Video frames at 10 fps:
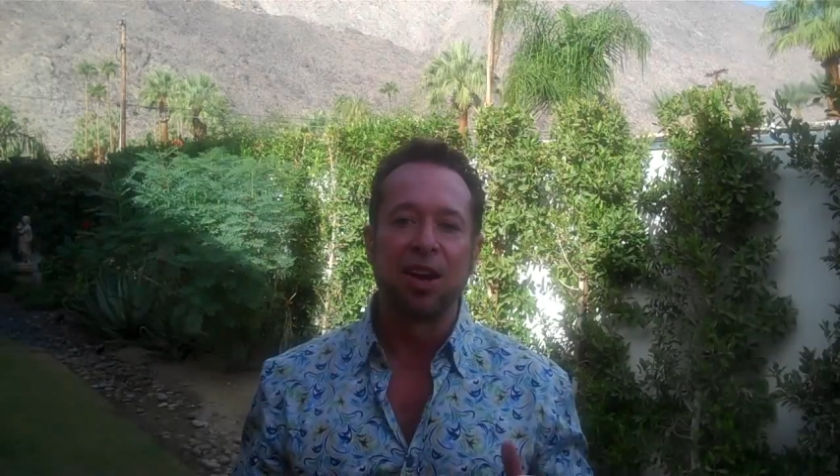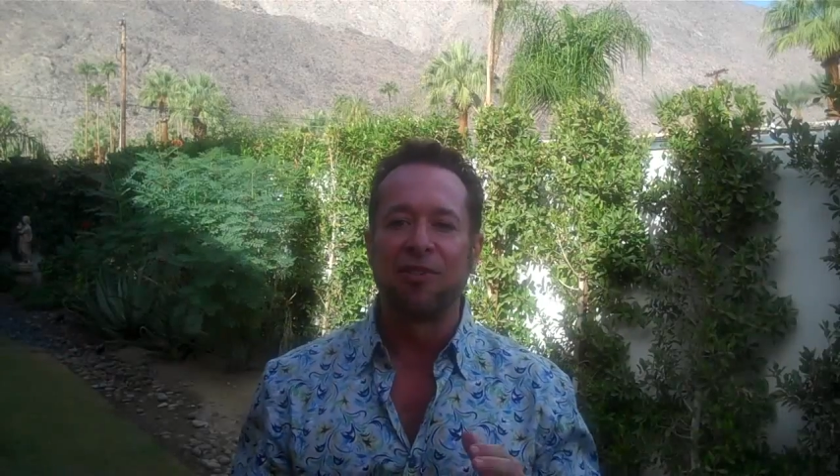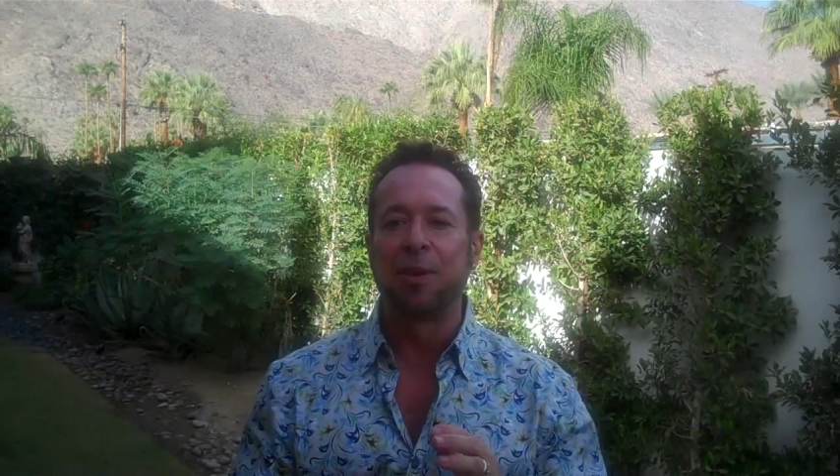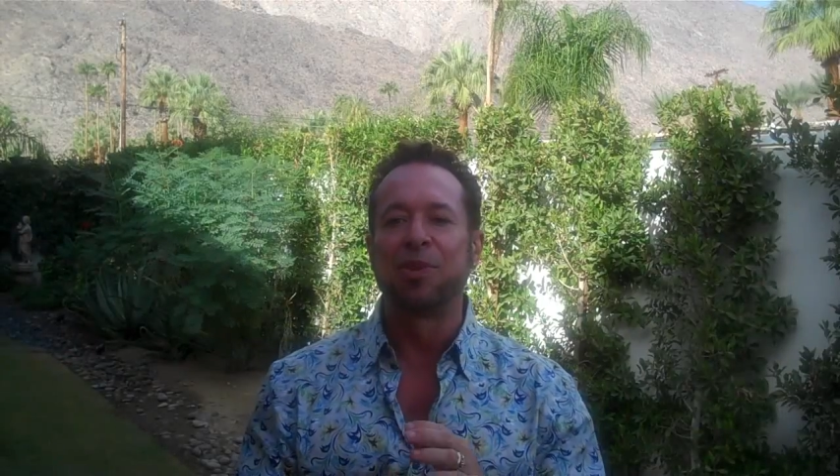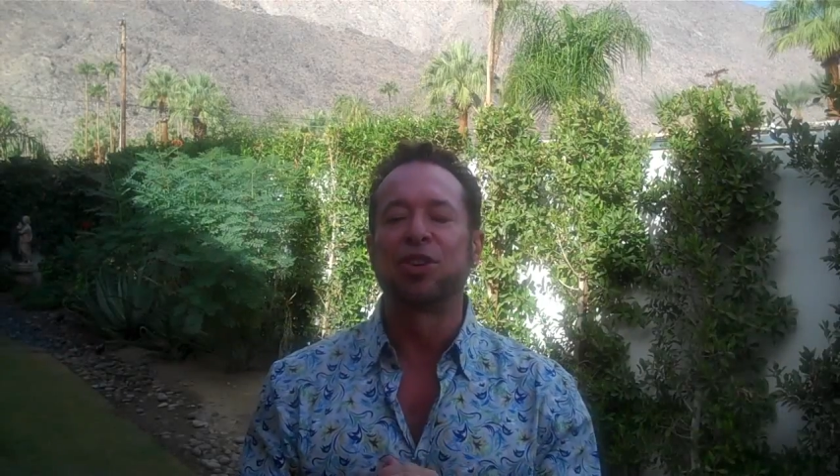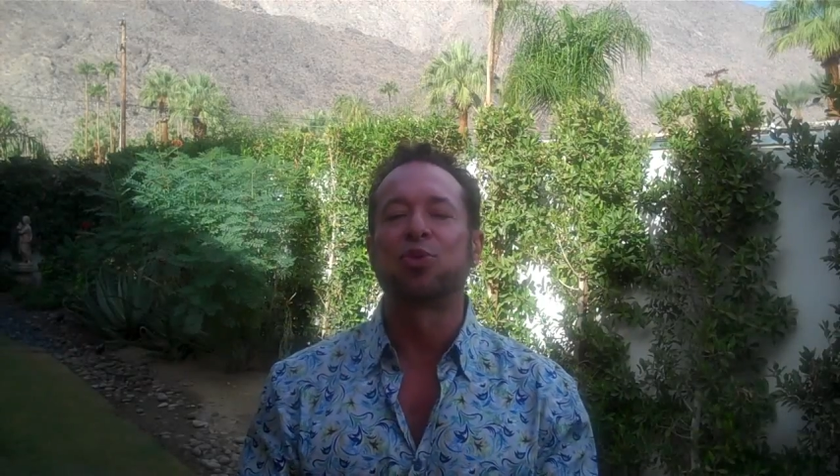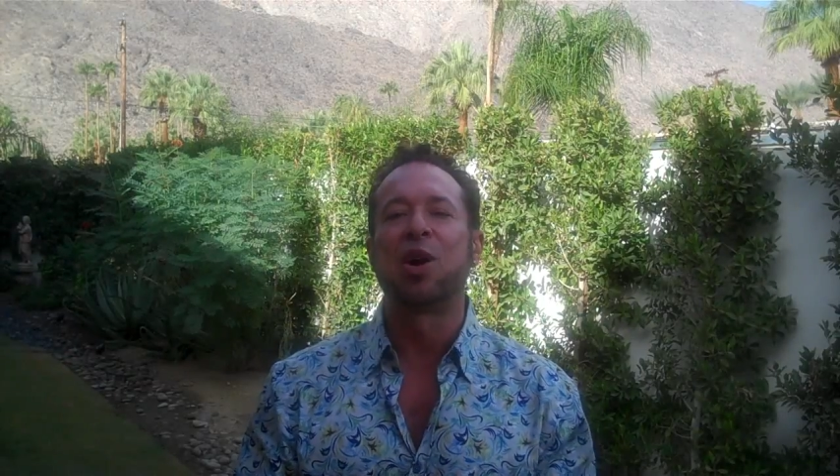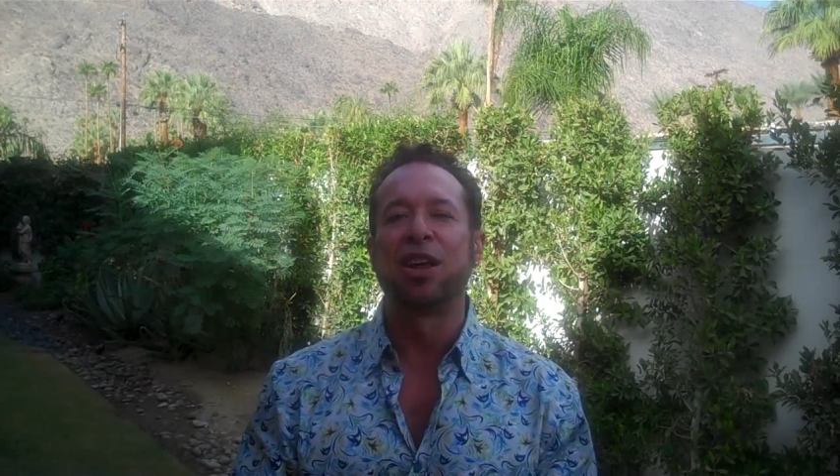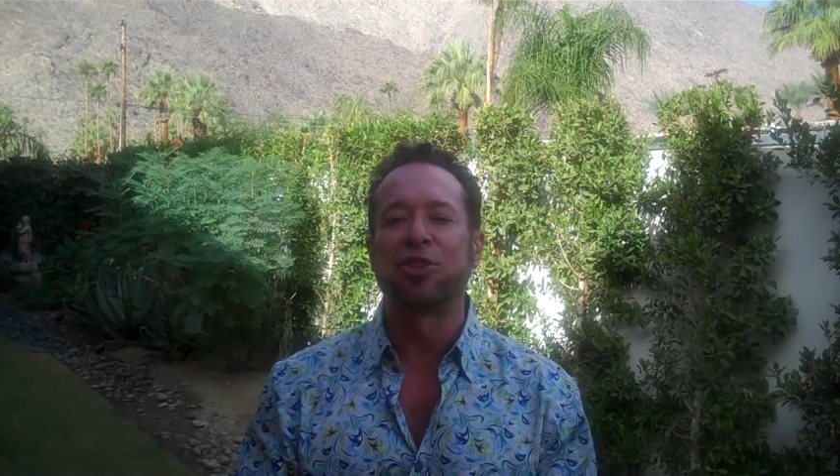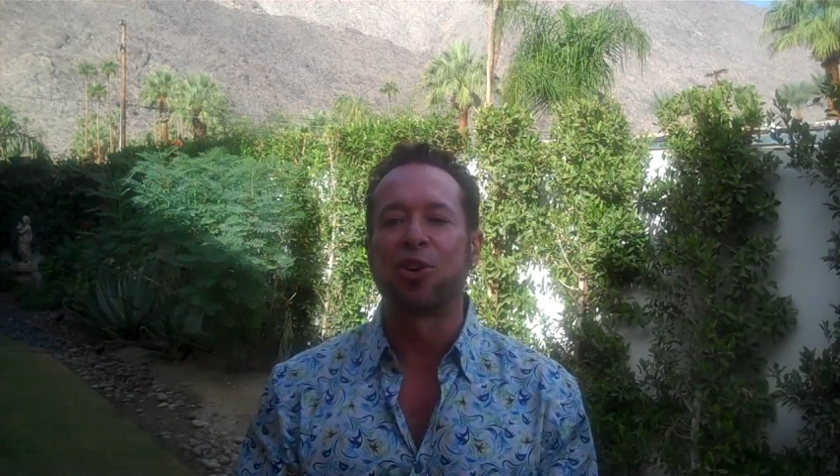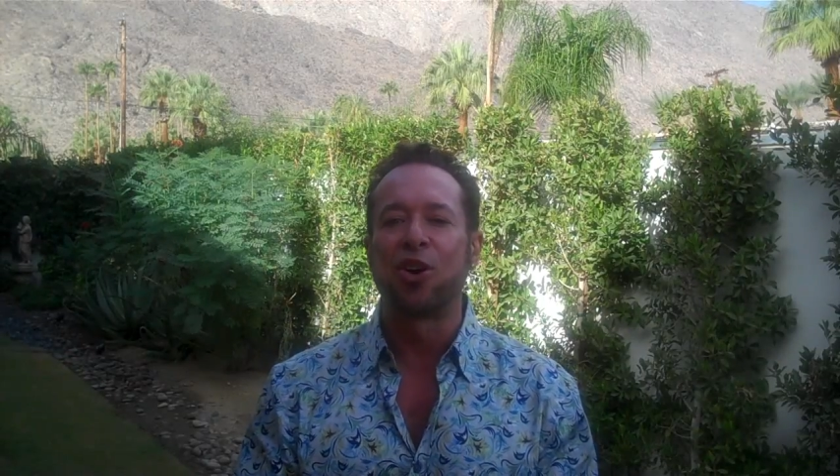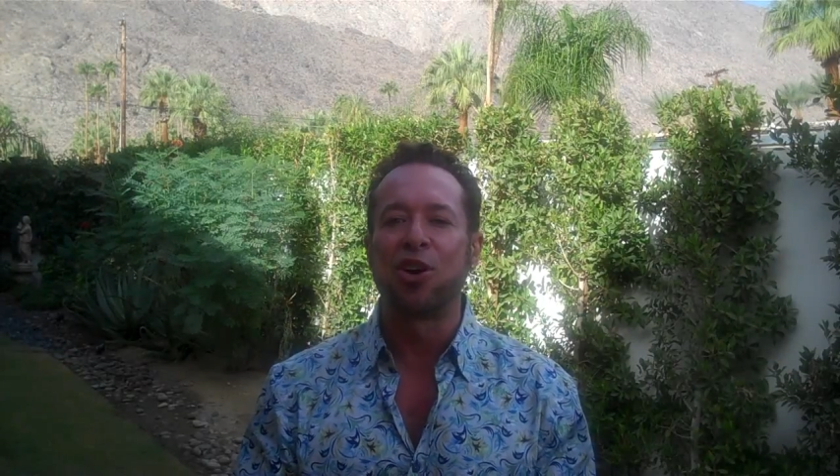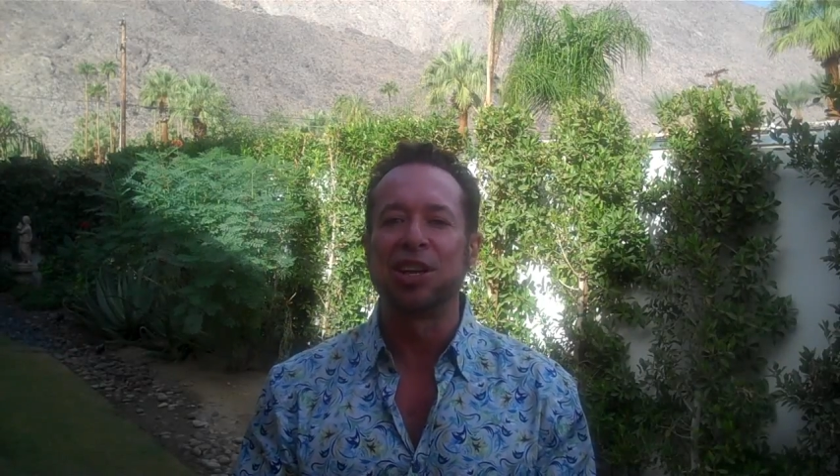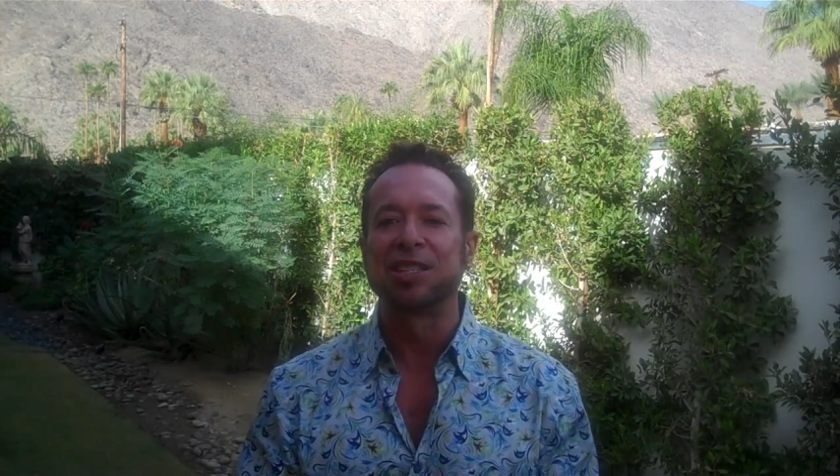November the 23rd,